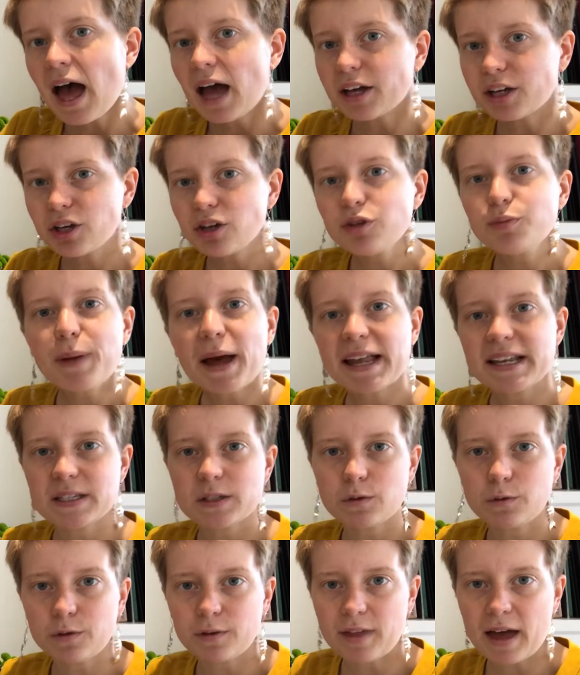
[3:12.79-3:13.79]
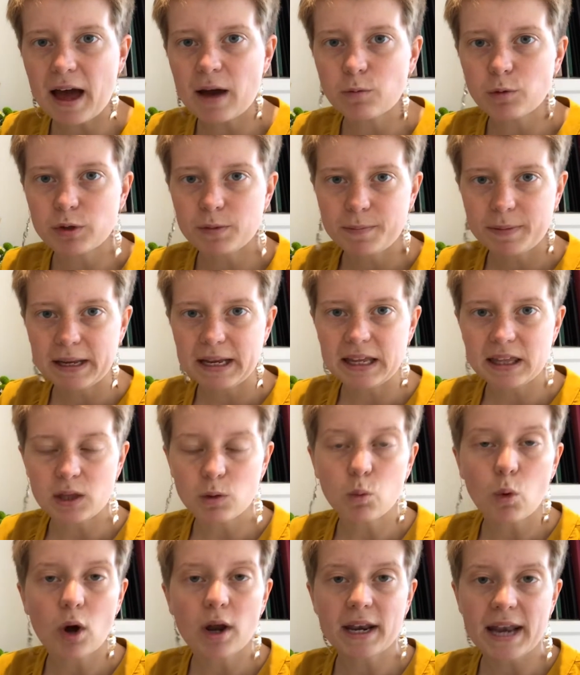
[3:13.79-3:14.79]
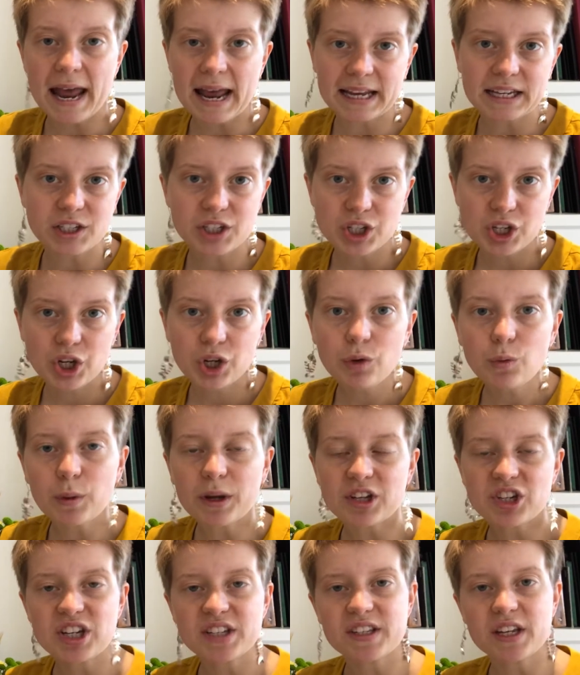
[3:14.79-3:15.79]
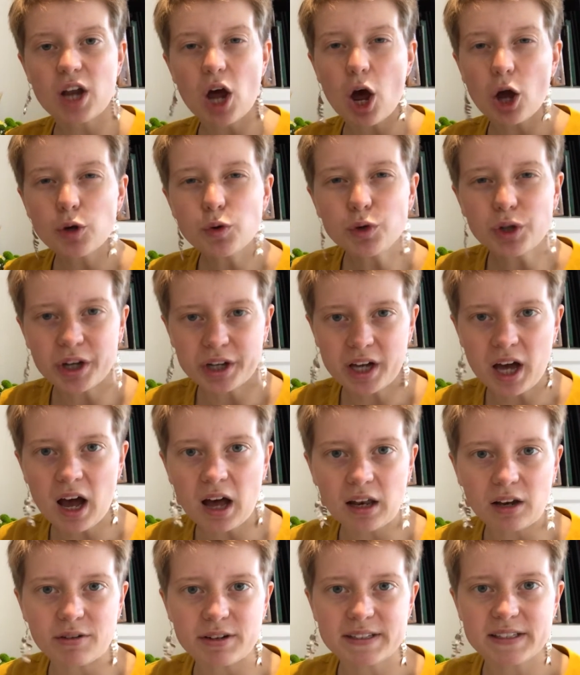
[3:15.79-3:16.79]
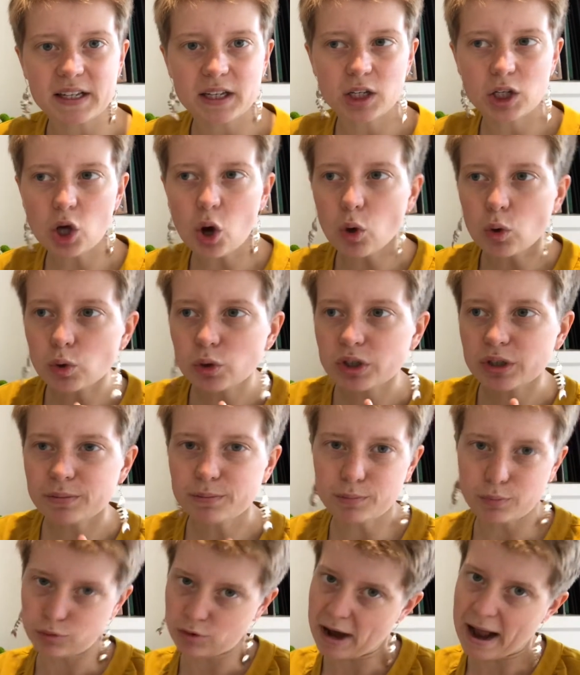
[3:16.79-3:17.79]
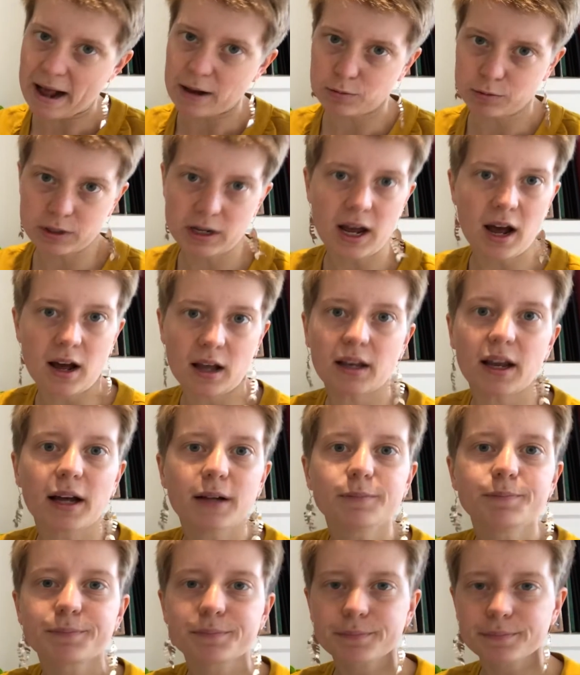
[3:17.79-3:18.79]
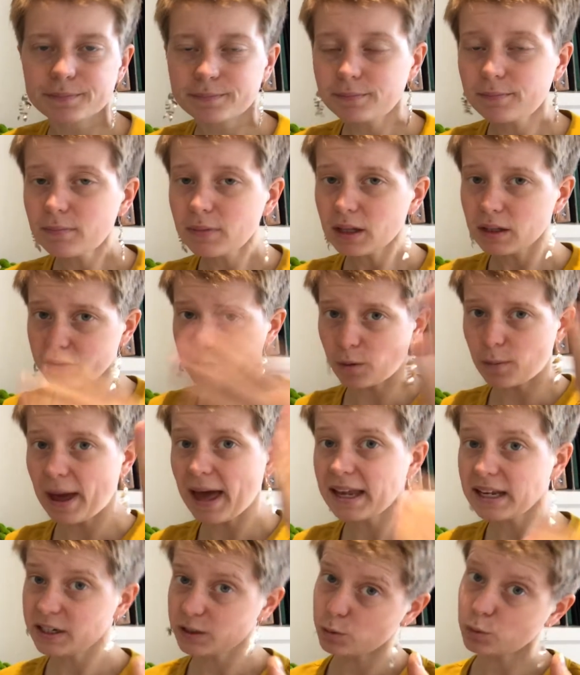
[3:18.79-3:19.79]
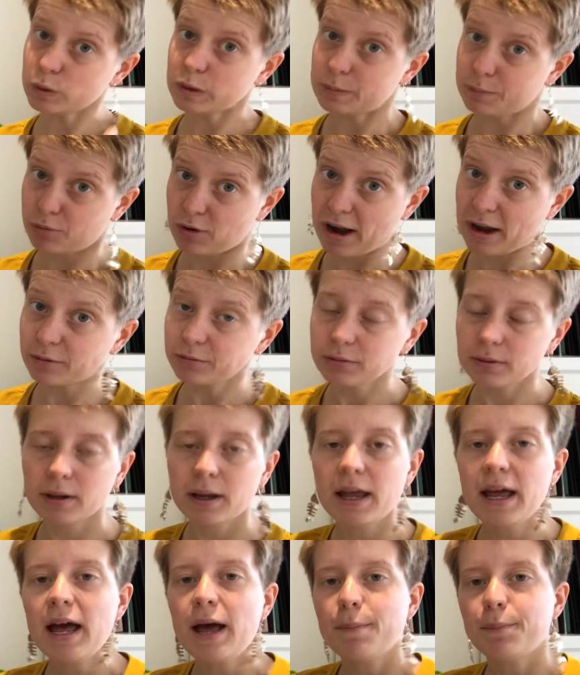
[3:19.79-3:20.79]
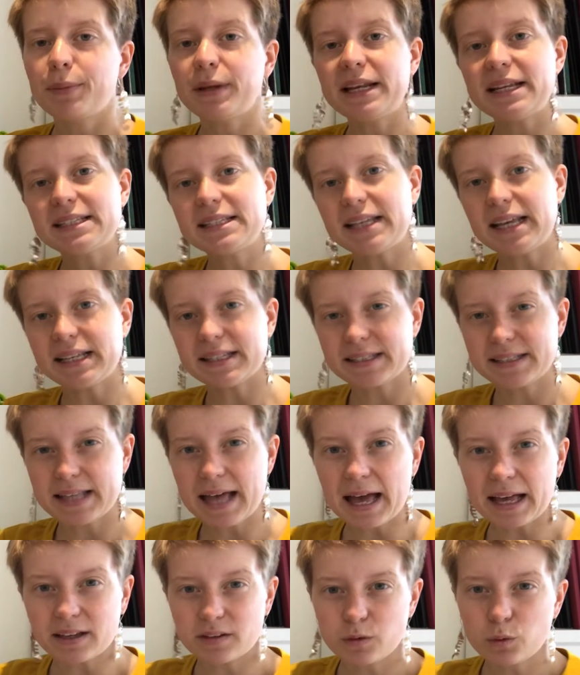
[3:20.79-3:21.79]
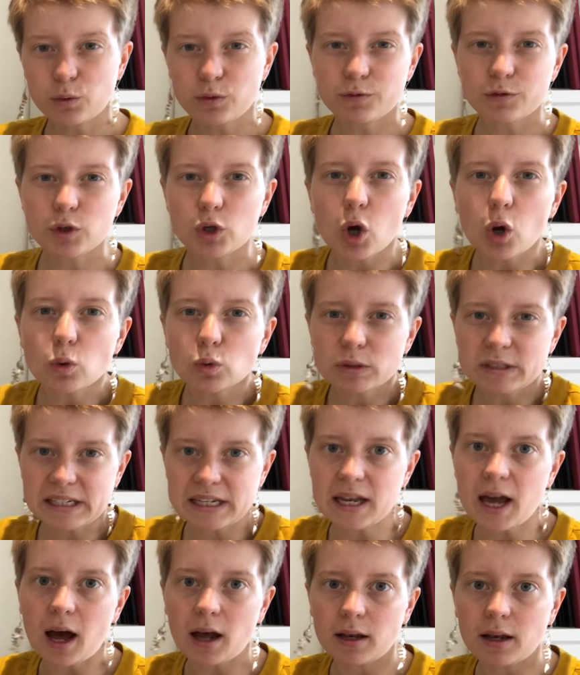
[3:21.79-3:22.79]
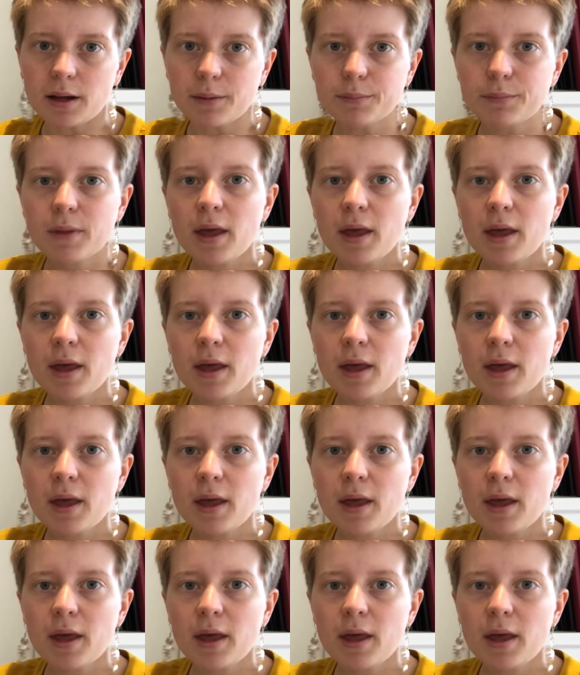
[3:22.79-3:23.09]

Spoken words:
A good pencil for that would be the 182, which is an ochre color. It's a golden brown color. So we're heading towards brown, but it's that sort of goldy color.